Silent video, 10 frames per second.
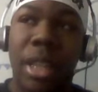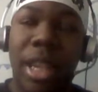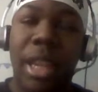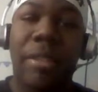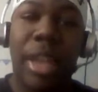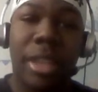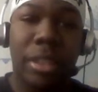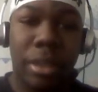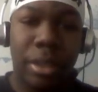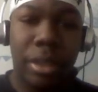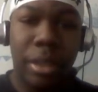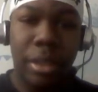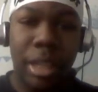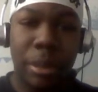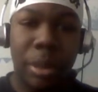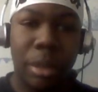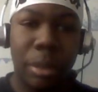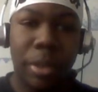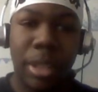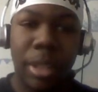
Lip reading: live action Japanese movies.